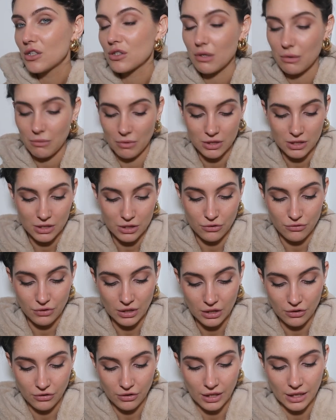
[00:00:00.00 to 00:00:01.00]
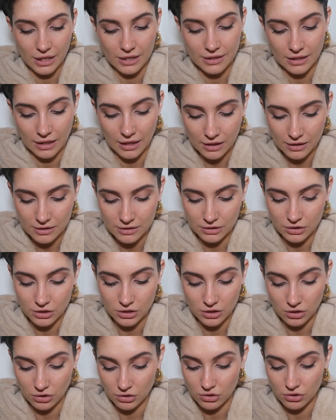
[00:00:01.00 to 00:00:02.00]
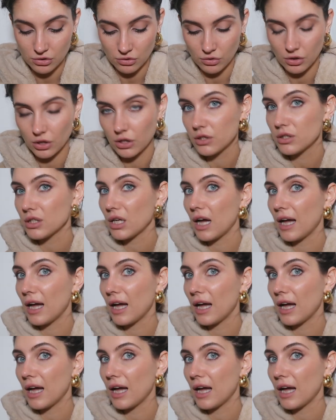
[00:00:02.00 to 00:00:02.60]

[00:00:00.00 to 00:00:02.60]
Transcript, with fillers: so I wanted to recreate that because it just looked so good.